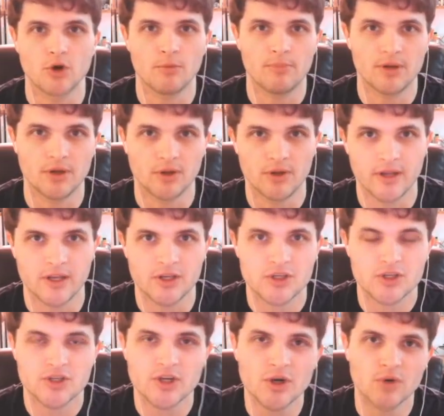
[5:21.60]
build is
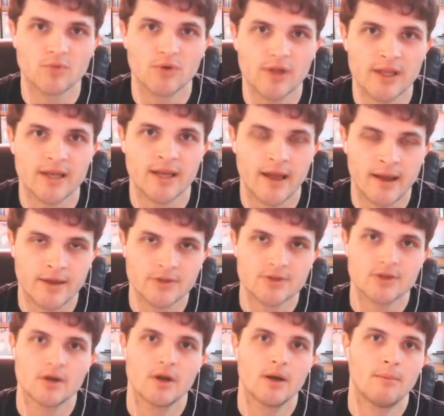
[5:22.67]
still really nice,